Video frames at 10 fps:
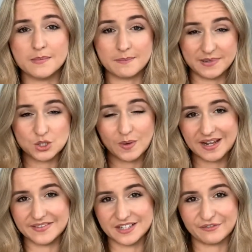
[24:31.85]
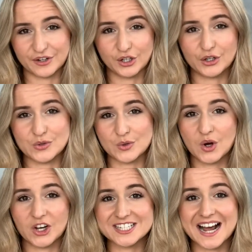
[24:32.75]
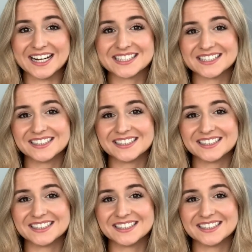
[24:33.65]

between the different occlusal contacts.